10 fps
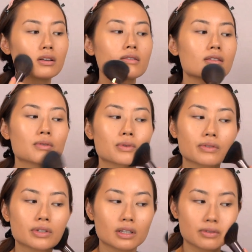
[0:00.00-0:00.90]
And then
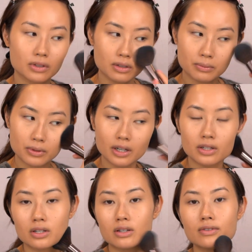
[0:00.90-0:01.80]
whatever's left on the
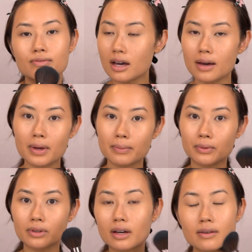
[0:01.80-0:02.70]
brush, I'm happy
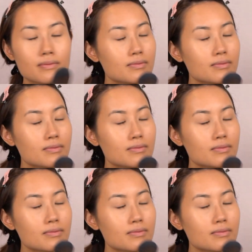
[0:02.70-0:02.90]
with that.